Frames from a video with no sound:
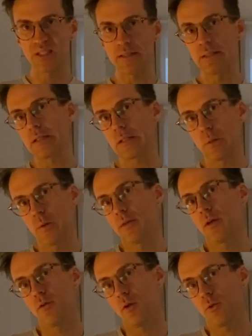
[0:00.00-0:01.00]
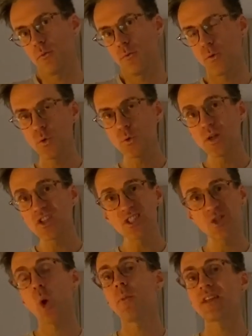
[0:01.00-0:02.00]
business on their own food, which
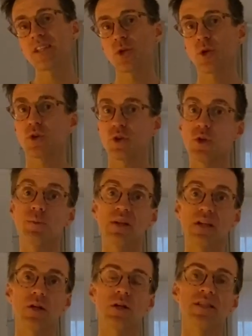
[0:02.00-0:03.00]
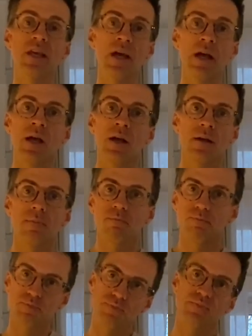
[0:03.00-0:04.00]
is obviously not good because,
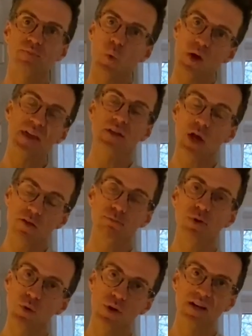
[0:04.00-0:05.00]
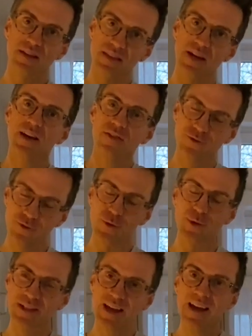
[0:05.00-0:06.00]
well, then you have poo in the
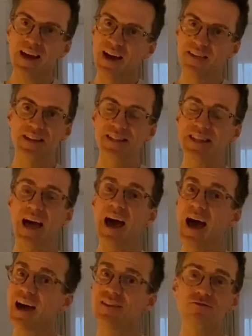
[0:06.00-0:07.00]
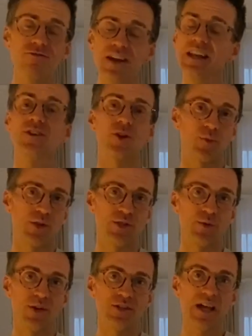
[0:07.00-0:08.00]
food, and this is really not
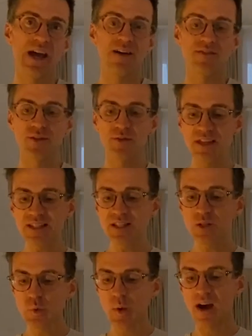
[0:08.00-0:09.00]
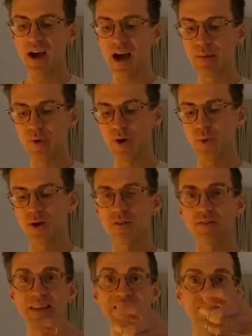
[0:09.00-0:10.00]
what you want to have. So this is why I bought one
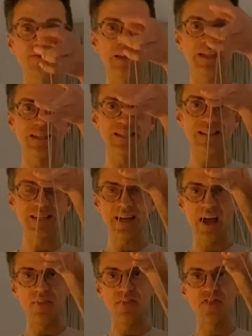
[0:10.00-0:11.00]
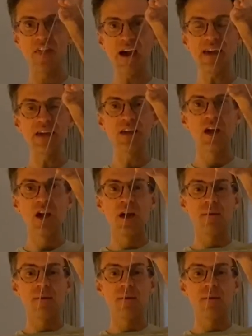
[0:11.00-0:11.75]
of these feeders here, and they